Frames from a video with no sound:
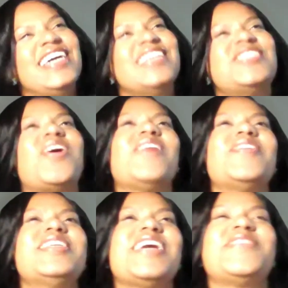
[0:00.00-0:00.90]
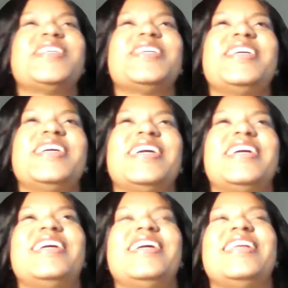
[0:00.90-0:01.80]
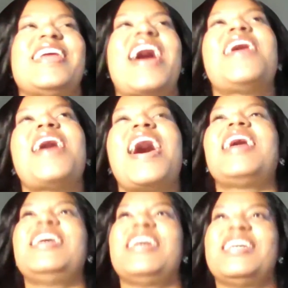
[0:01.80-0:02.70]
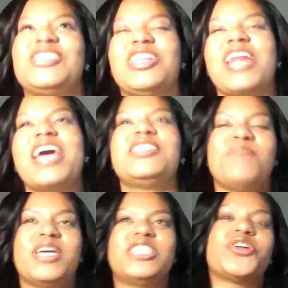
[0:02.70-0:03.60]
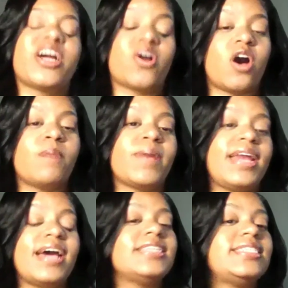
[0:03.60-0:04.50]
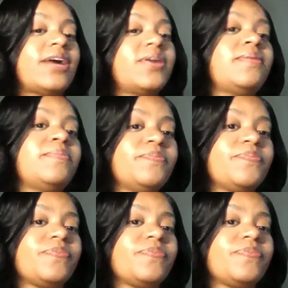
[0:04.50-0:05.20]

so I always have to, uh, I, I like to make sure I call my dad and tell him,